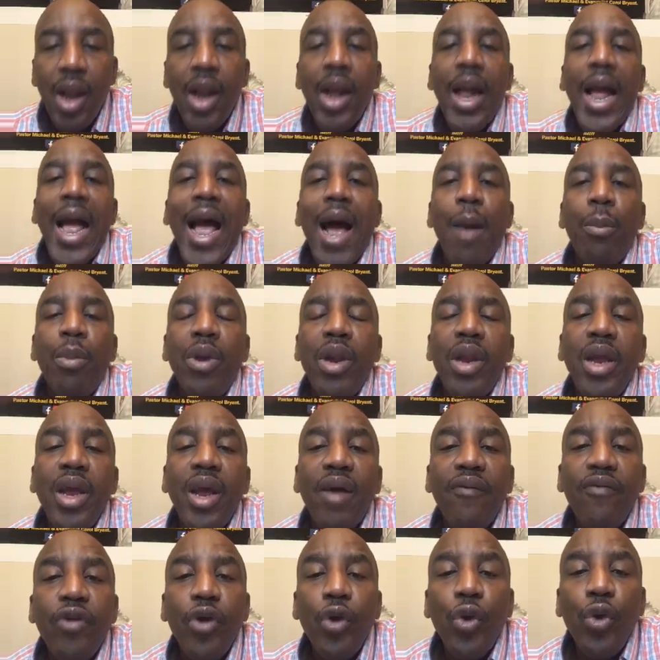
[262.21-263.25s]
How many
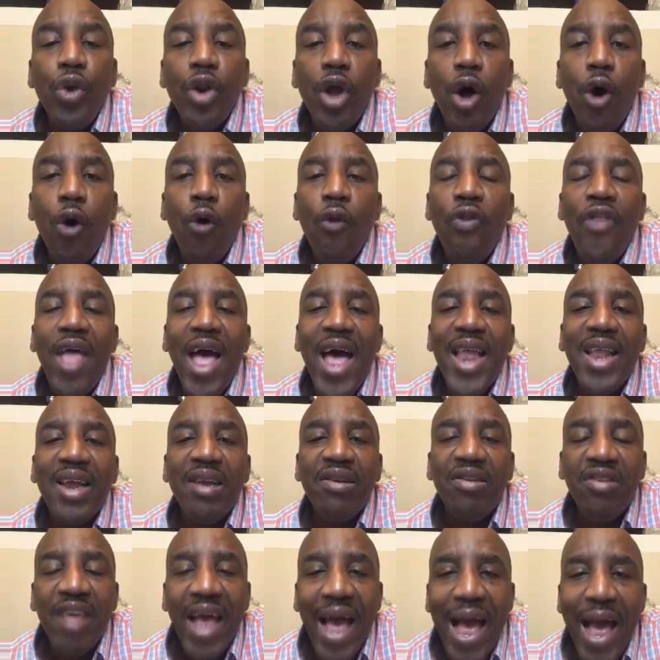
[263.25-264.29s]
of you know that
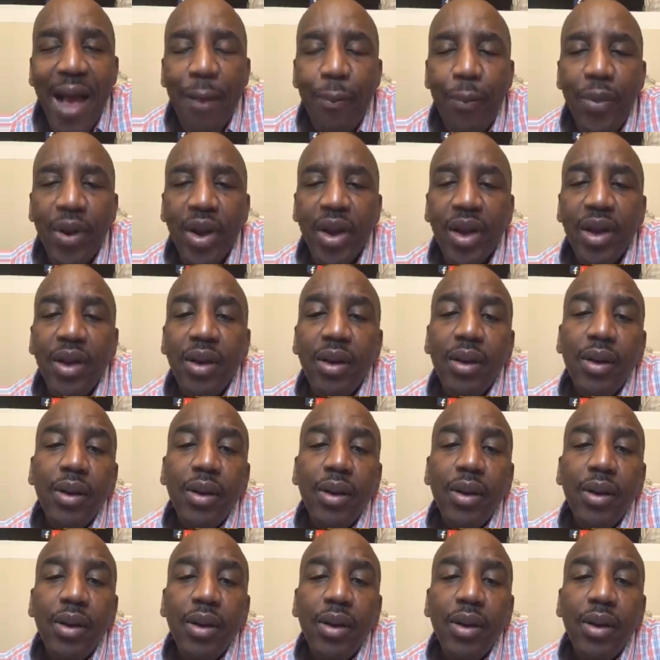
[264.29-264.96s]
is happening?